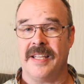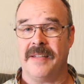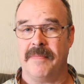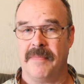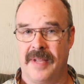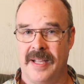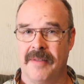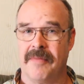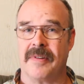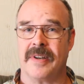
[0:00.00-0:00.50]
you
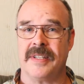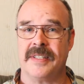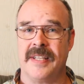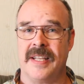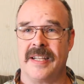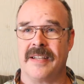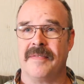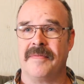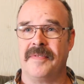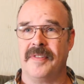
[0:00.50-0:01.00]
may want to
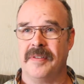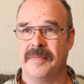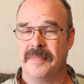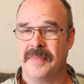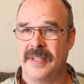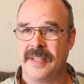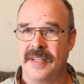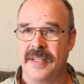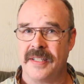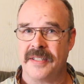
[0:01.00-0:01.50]
take a few
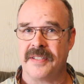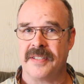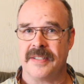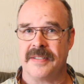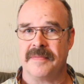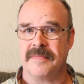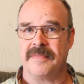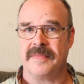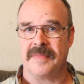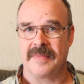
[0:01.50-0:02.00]
minutes
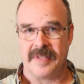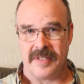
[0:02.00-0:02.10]
and,